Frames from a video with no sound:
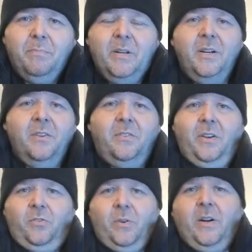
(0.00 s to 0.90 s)
into
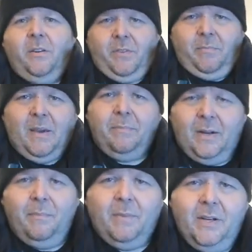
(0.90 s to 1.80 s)
things right off the bat. But
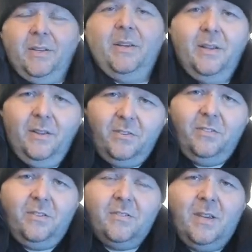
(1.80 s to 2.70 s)
I'm gonna. This
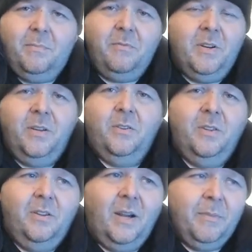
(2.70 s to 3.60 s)
is the type of video.
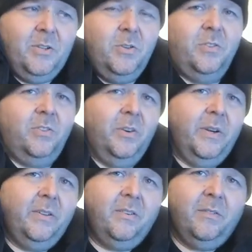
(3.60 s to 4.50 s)
The I'm gonna do a
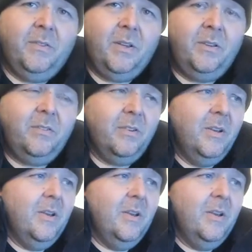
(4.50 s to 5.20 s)
series of these.